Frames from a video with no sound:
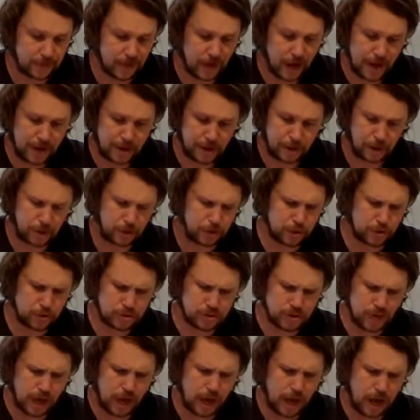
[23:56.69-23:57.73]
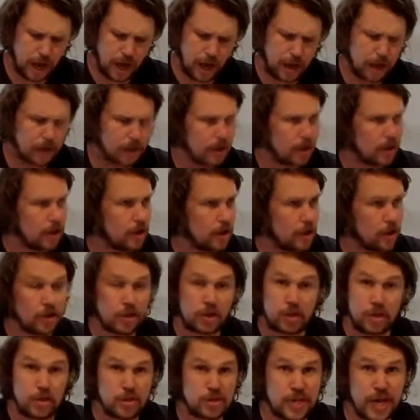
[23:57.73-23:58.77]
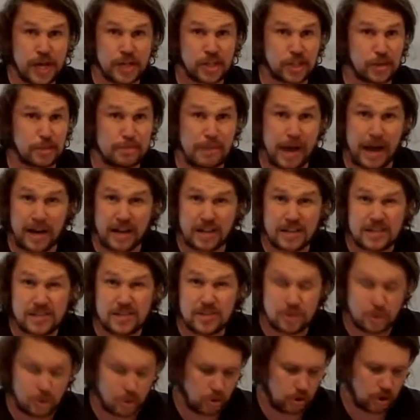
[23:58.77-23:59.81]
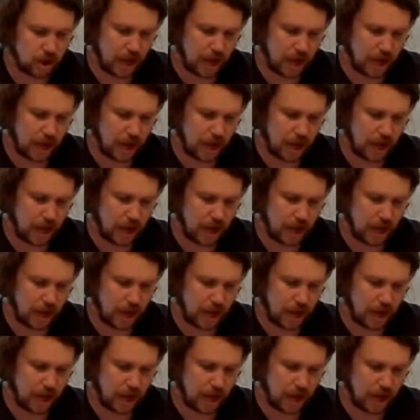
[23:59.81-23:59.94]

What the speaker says: And you can use ketchup manis, or